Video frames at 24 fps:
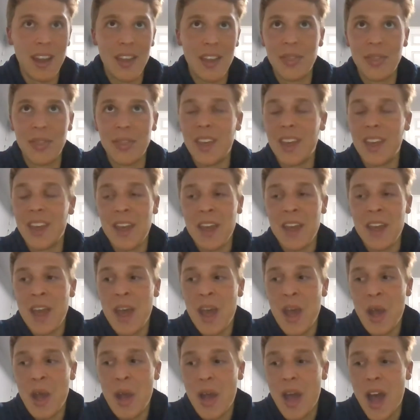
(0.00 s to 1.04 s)
And
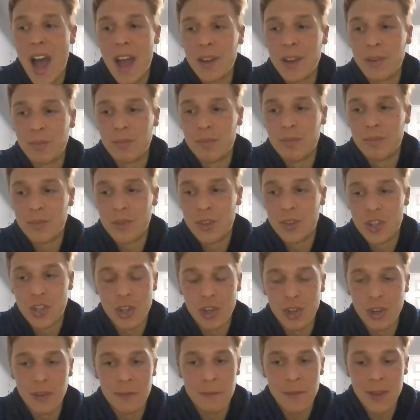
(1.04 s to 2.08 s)
I
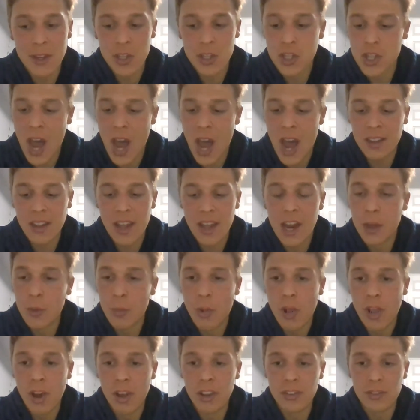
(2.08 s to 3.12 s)
shouldn't have been shocked that he
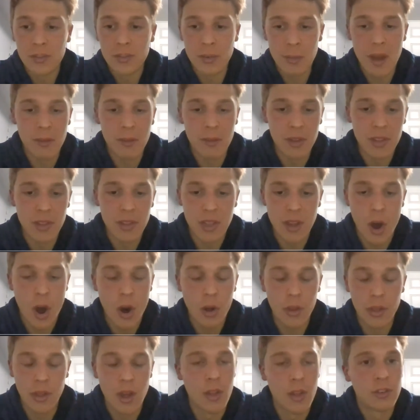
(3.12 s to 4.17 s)
was, from
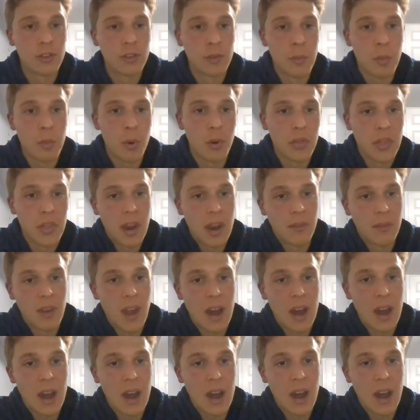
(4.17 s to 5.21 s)
all the other support that I've
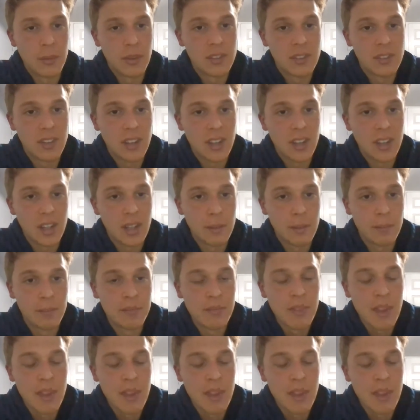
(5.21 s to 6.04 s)
gotten from this team.